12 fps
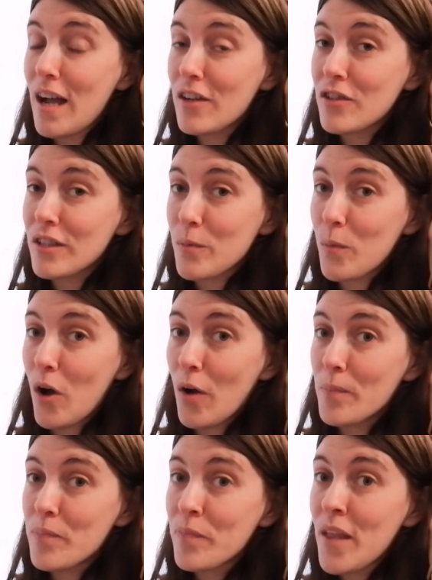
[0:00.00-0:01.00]
Ashley
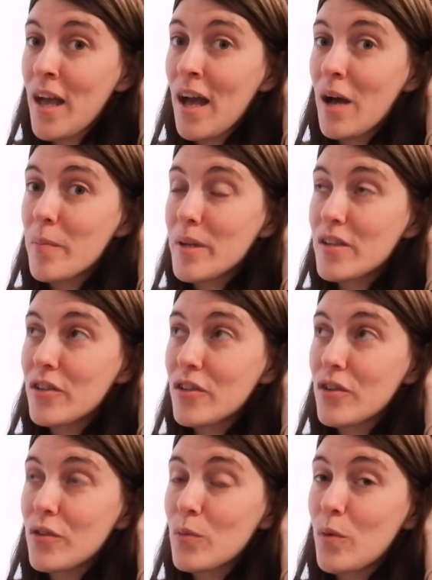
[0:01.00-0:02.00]
one. I bid on
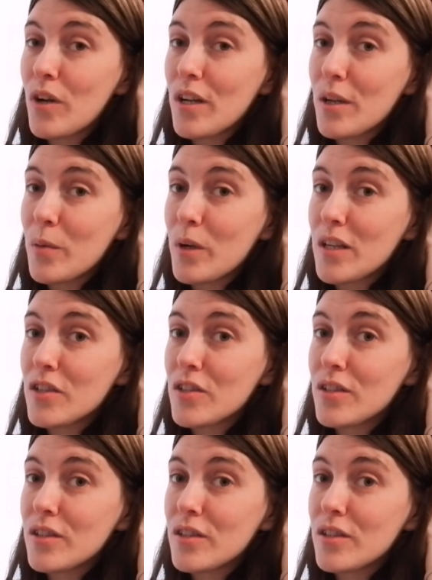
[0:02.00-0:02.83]
another one and it went,